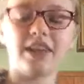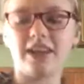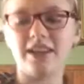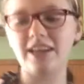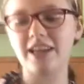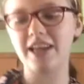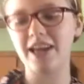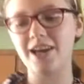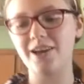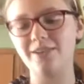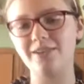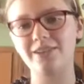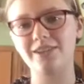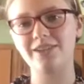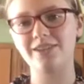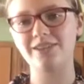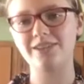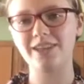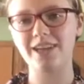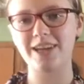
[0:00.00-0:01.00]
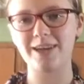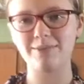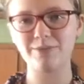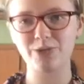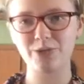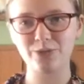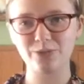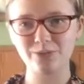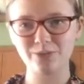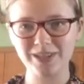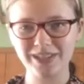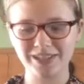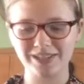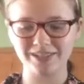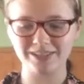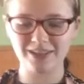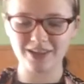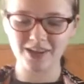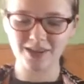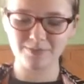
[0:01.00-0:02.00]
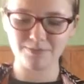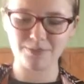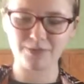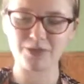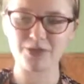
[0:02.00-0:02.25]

And now it's time to whisk up